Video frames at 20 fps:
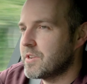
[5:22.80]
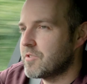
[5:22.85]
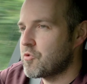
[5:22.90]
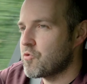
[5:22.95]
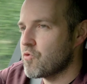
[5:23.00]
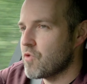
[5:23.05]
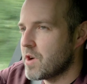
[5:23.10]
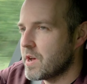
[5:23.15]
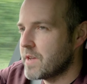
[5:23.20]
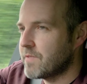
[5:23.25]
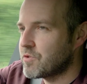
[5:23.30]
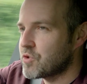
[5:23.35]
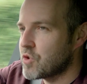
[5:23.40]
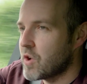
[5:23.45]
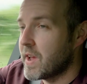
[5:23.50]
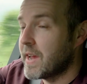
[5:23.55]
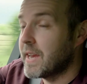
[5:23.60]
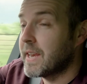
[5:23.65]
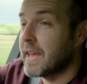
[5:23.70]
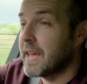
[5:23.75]

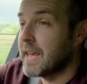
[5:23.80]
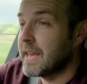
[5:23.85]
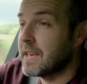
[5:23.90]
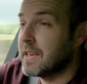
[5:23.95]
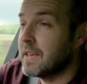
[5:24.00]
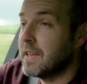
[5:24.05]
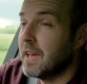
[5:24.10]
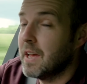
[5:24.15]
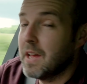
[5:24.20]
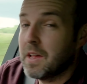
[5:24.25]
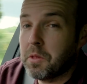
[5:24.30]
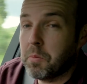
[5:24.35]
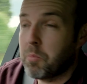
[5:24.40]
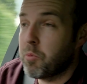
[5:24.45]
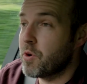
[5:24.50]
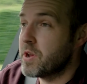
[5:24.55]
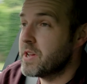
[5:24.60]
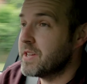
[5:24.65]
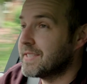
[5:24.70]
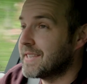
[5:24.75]
drivetrain in the
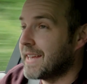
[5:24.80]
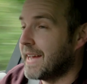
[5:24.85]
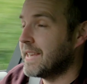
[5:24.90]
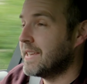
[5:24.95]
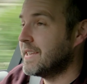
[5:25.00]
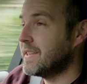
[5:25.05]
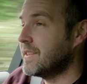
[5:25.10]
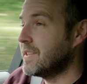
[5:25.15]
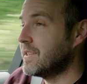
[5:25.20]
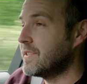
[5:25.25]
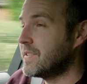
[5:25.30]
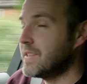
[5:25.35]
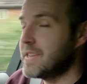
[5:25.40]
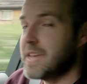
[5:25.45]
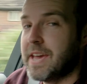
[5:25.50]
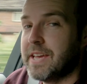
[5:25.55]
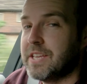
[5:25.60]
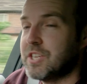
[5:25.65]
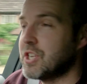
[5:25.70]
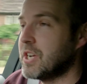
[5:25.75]
Prius and in the
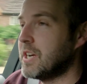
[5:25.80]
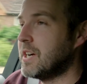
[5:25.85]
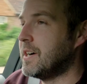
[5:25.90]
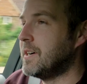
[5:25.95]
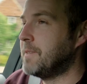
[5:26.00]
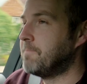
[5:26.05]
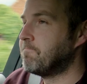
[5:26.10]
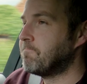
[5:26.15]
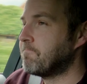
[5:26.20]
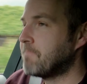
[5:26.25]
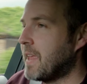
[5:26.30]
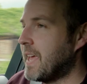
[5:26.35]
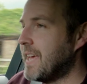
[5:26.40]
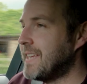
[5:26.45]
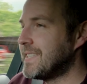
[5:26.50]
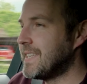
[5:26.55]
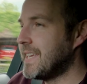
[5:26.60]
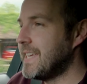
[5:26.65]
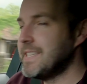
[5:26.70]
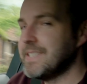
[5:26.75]
CHR,
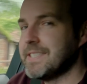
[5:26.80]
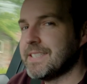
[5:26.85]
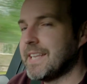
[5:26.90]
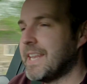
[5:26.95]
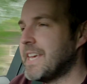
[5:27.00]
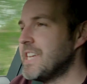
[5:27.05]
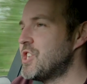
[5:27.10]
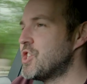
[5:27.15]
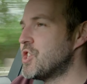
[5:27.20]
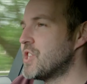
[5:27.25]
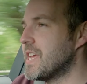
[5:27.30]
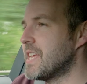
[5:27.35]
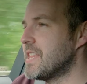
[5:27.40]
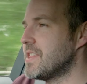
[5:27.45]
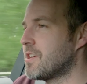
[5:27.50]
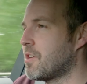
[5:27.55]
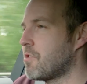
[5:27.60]
its installation in the